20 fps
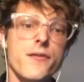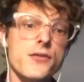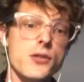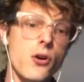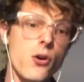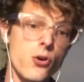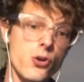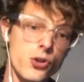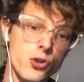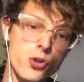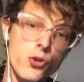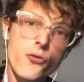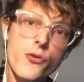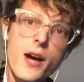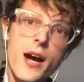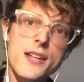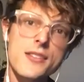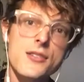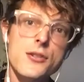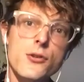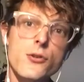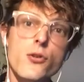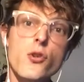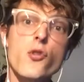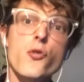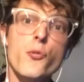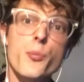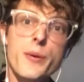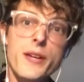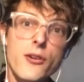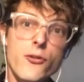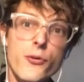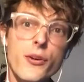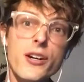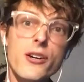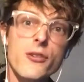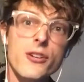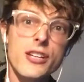So you've got to